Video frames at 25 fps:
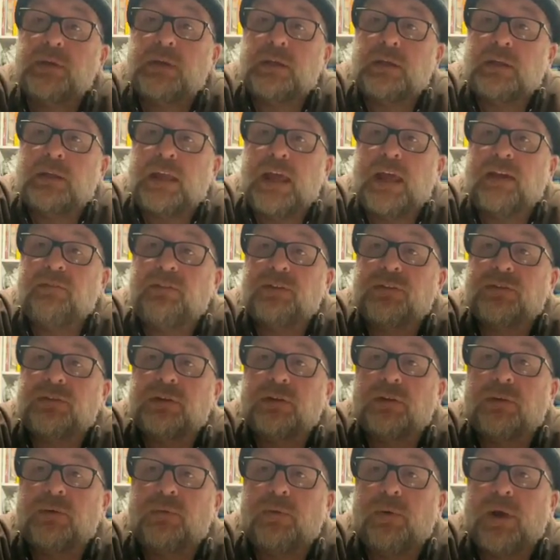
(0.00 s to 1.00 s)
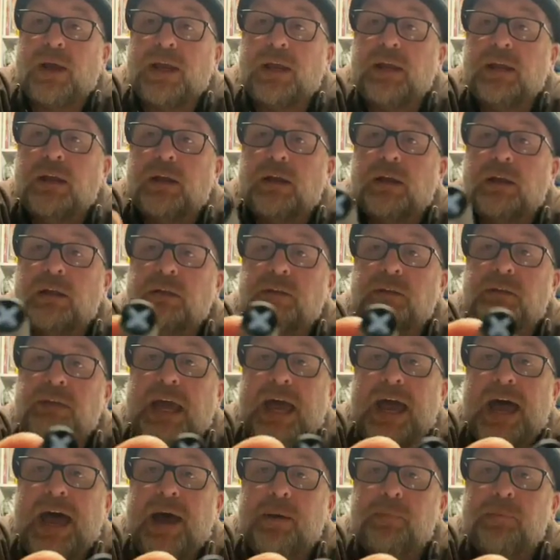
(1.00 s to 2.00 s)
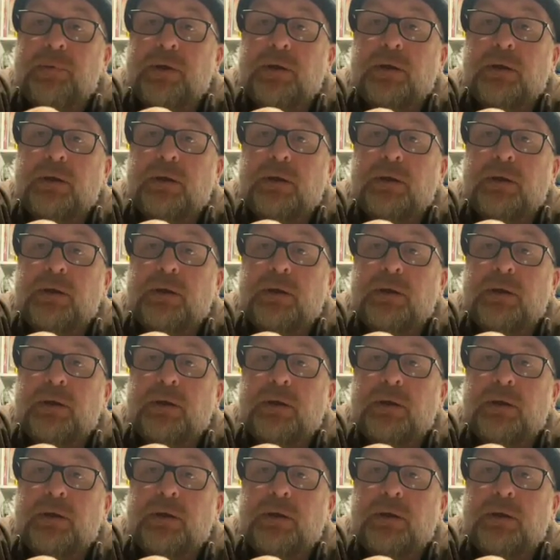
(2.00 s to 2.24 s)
They have this little white top.